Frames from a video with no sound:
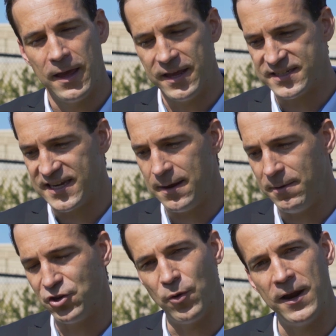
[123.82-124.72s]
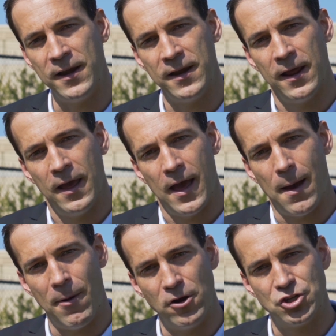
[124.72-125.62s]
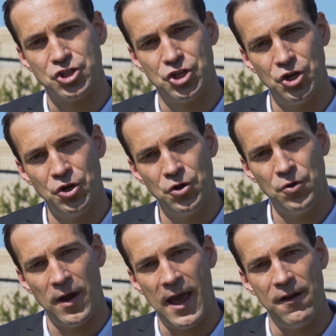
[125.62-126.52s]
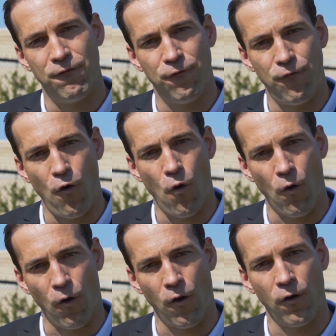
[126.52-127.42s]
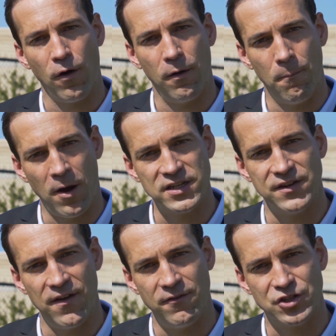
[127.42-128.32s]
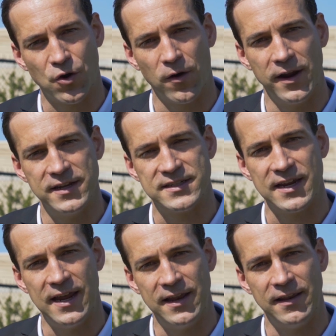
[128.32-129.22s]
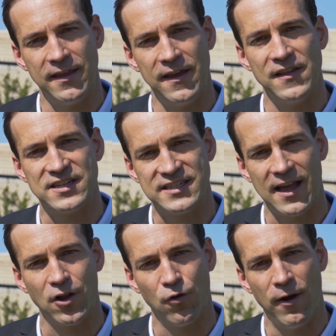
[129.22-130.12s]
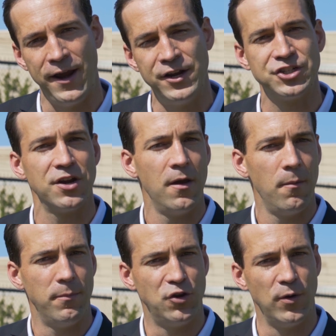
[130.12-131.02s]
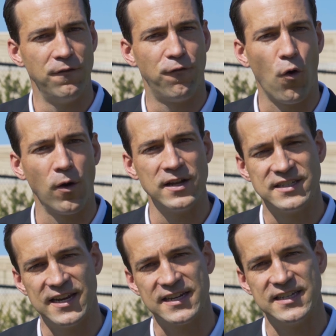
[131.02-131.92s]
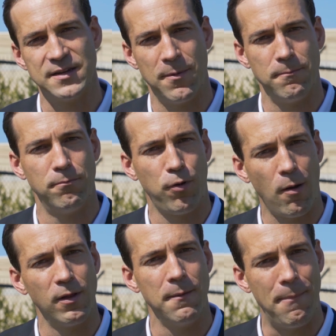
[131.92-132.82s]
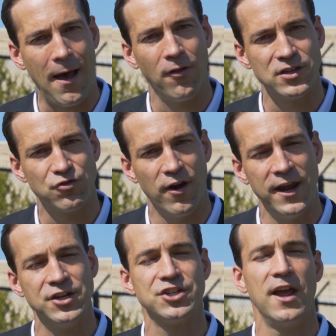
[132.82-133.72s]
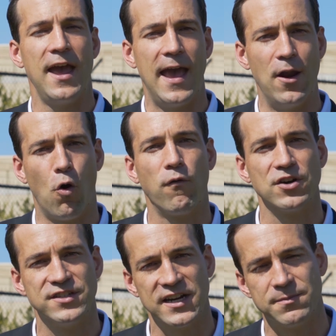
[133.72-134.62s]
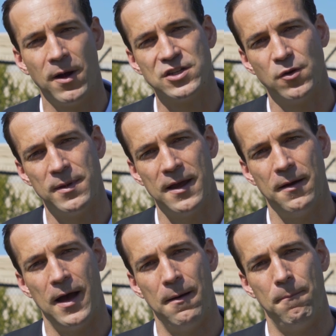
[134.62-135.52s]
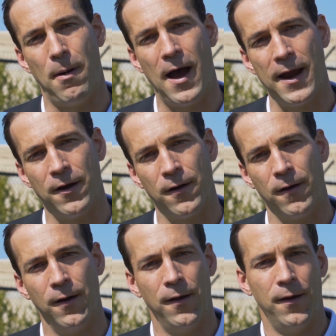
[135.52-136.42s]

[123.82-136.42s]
You see between about 2 and 4 months of inventory is in the seller range. Between 4 and 6 is probably a balanced range, and over 6 months would be a buyer